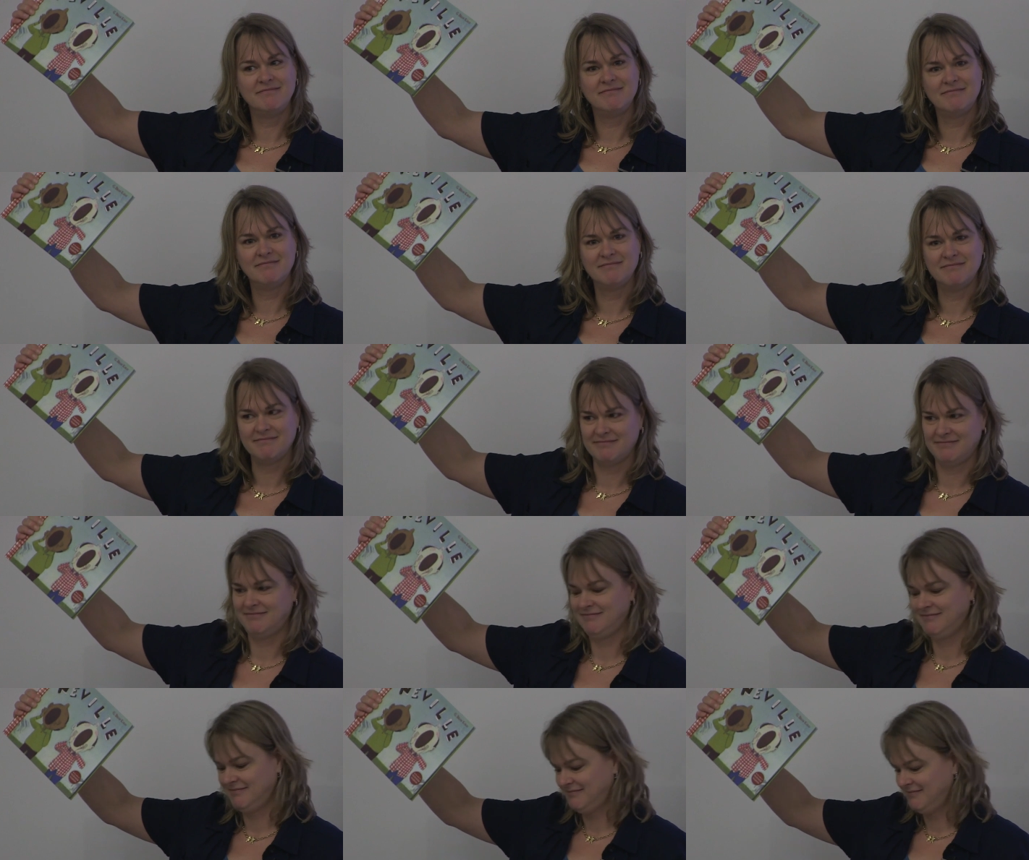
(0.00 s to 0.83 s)

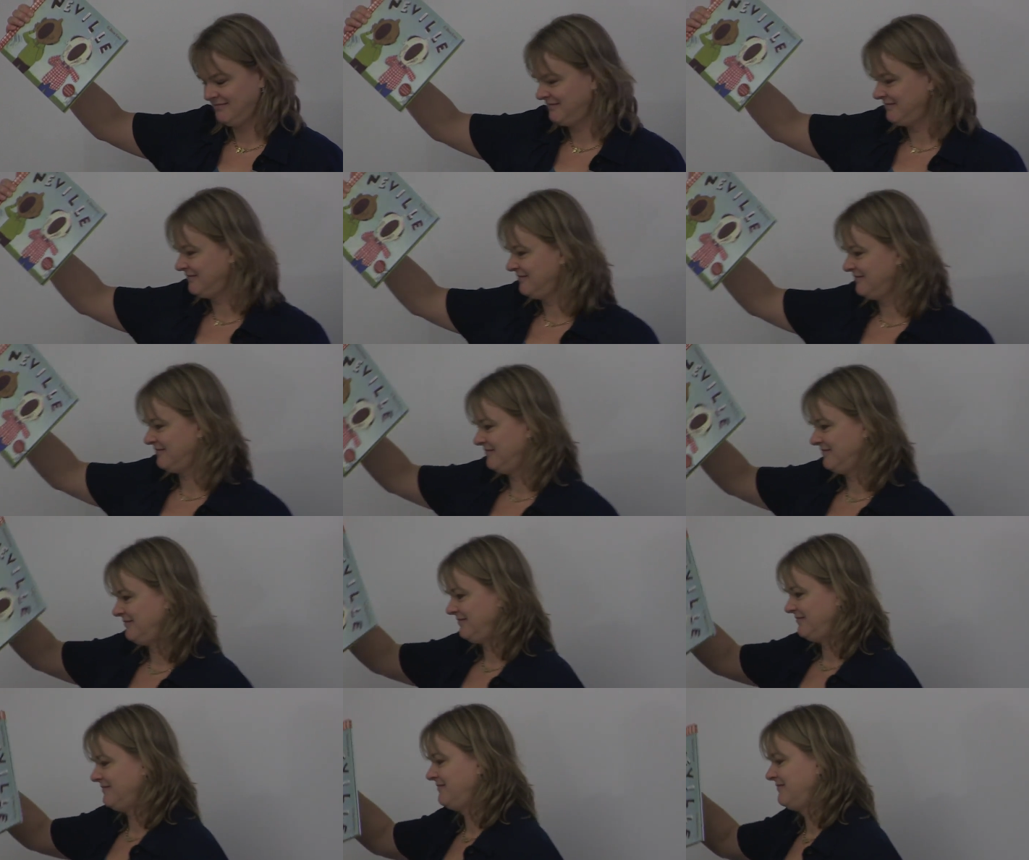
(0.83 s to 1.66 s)

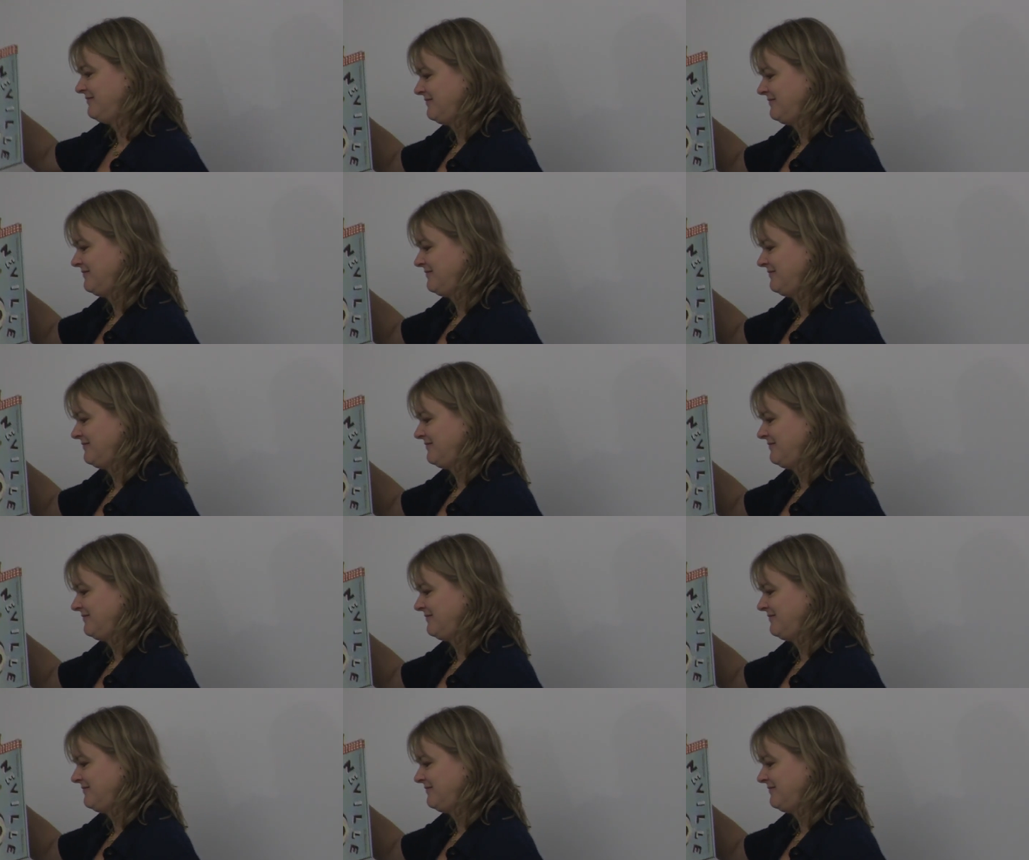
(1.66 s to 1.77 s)
(silence)